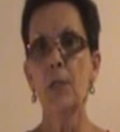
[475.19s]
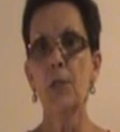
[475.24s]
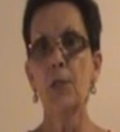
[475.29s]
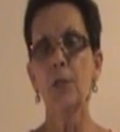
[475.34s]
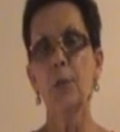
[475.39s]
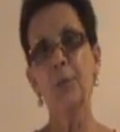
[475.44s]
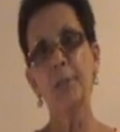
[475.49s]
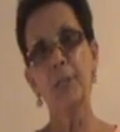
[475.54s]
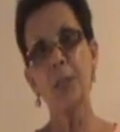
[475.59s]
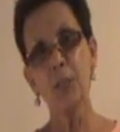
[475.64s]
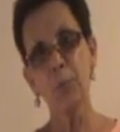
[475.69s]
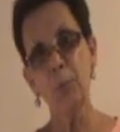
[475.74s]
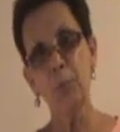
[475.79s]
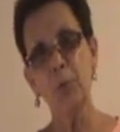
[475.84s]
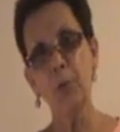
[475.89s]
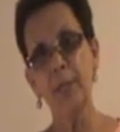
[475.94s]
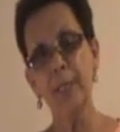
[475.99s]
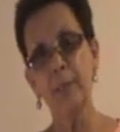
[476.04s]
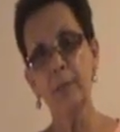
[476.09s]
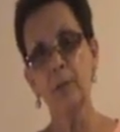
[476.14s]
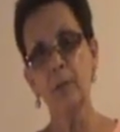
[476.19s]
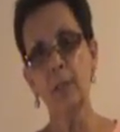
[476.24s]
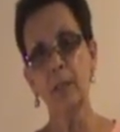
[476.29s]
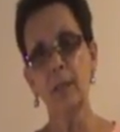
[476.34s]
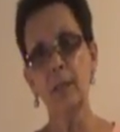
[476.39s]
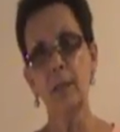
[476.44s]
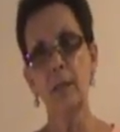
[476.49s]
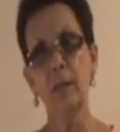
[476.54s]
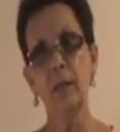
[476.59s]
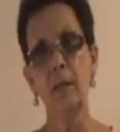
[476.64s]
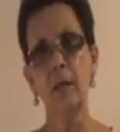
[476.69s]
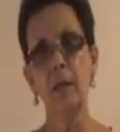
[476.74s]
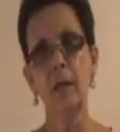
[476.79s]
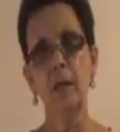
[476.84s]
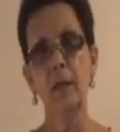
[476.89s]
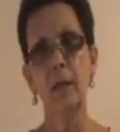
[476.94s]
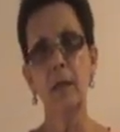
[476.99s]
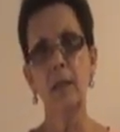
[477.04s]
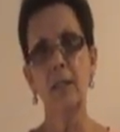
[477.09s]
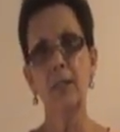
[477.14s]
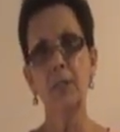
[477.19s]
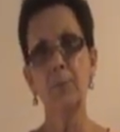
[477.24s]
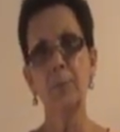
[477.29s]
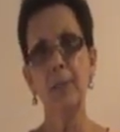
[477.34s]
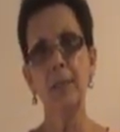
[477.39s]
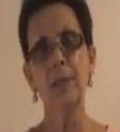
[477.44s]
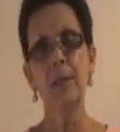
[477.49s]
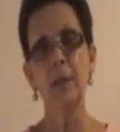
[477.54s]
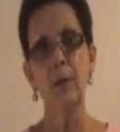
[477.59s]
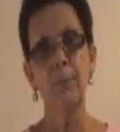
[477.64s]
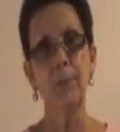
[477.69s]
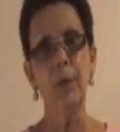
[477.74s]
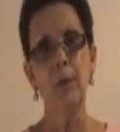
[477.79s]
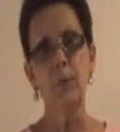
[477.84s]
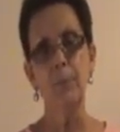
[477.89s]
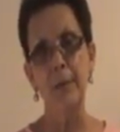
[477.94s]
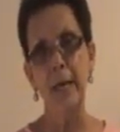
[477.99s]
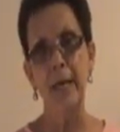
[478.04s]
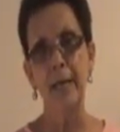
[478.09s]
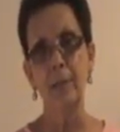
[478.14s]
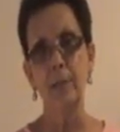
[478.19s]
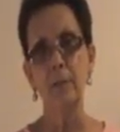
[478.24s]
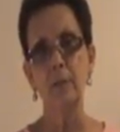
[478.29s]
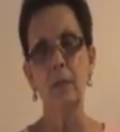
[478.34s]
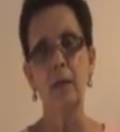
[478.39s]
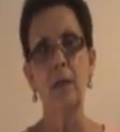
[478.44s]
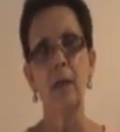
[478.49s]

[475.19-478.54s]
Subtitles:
So at this point, it's been an uphill battle.